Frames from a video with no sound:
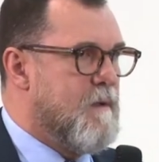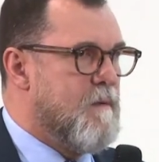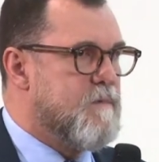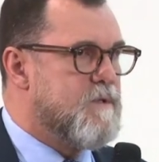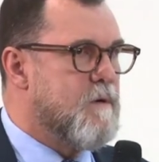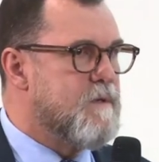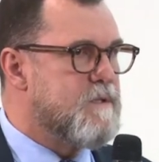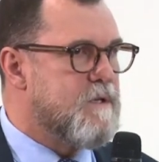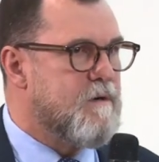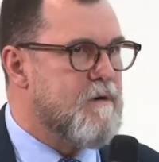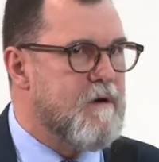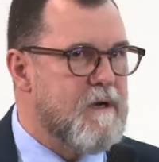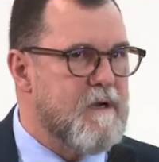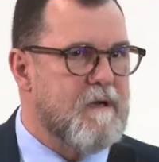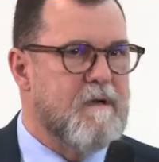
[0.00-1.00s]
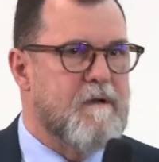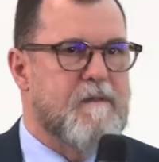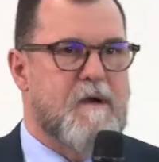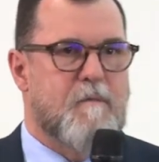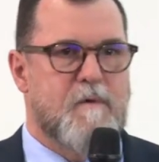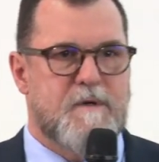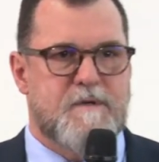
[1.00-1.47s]
So it's critical
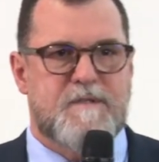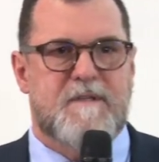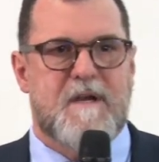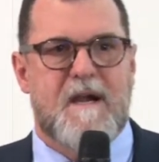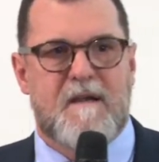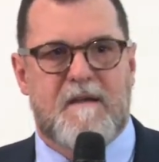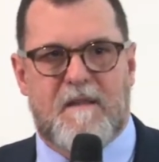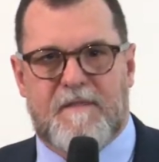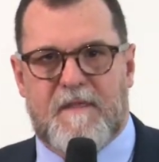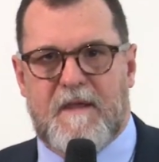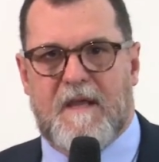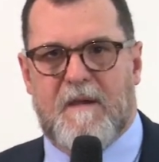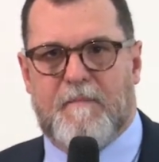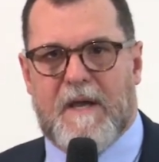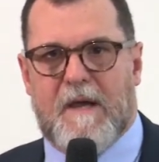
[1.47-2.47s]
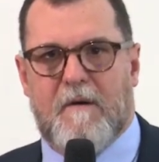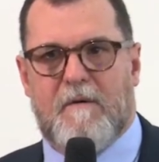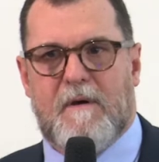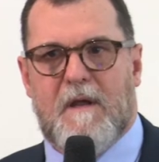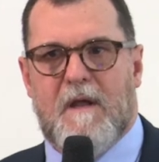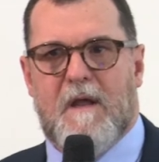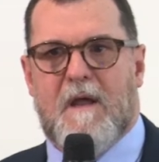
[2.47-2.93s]
that we're starting to think about
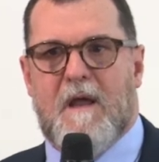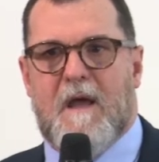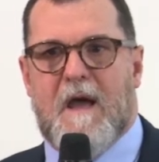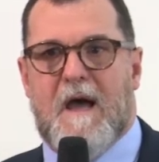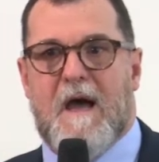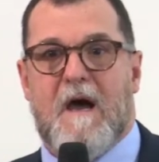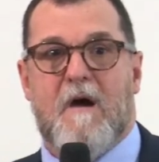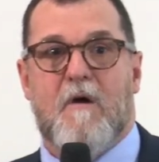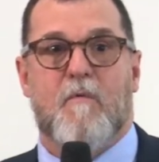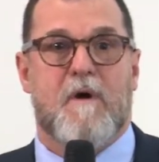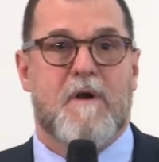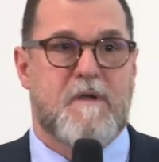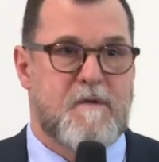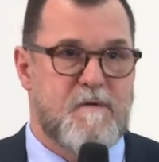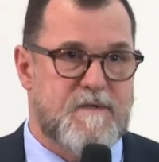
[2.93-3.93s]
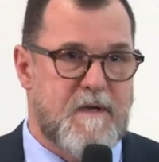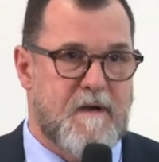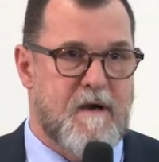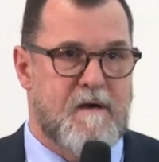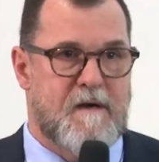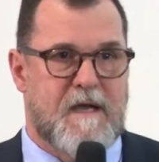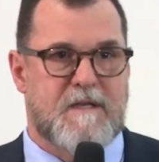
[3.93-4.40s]
how we're using
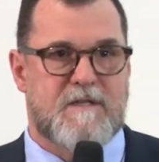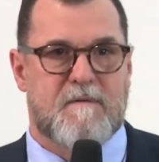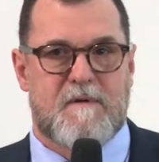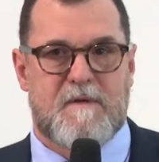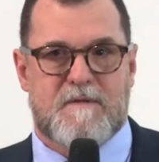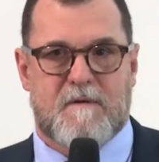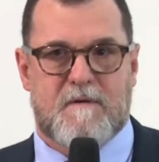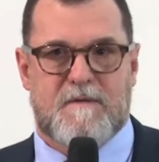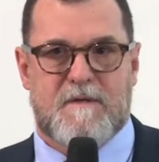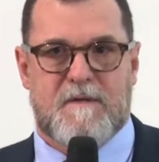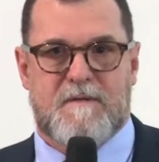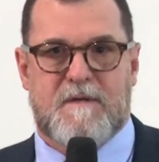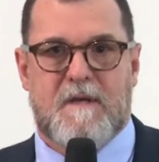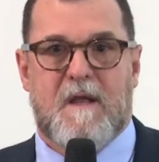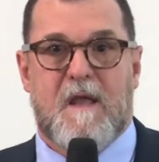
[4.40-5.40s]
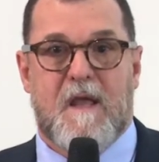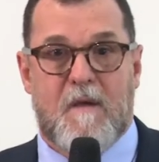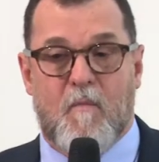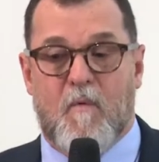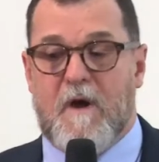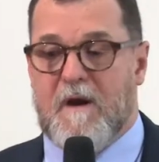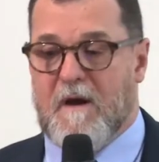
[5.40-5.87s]
our natural resources
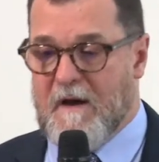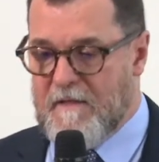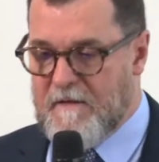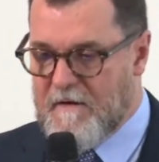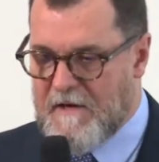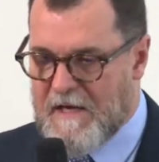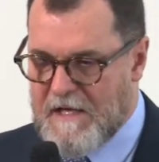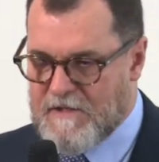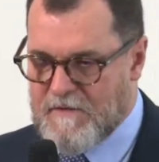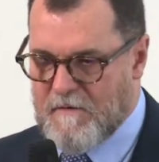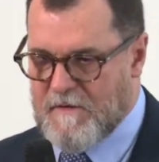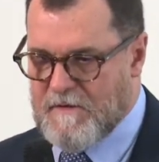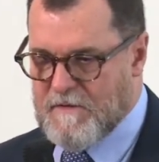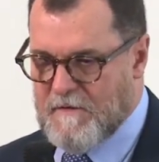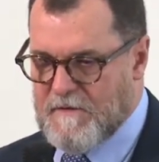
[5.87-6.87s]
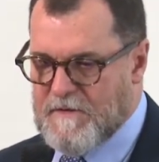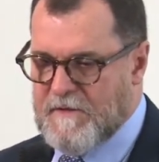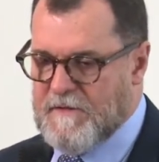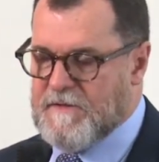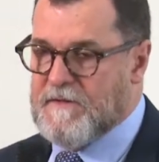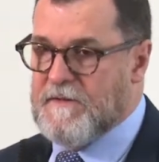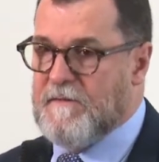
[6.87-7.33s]
and what other natural
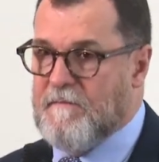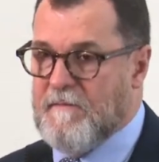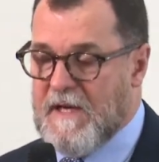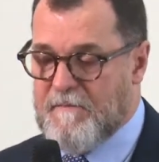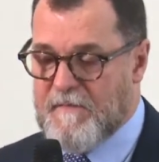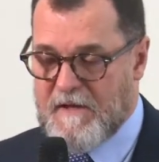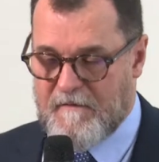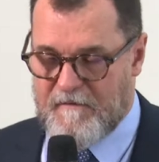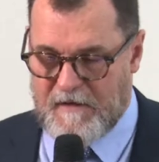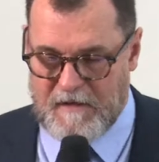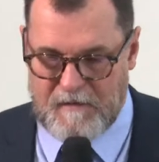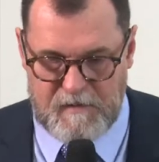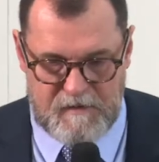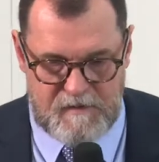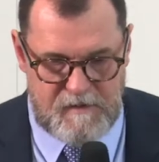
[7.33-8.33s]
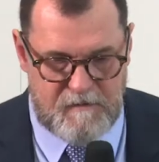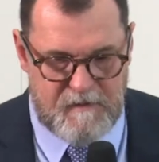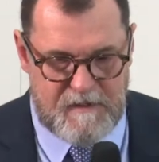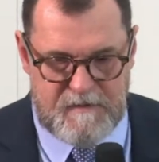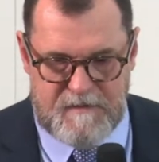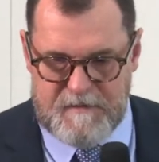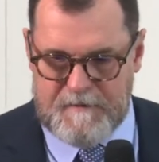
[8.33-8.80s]
resources might be available to
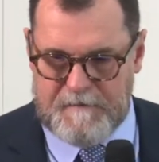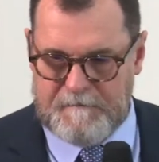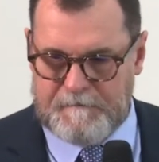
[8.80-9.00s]
us.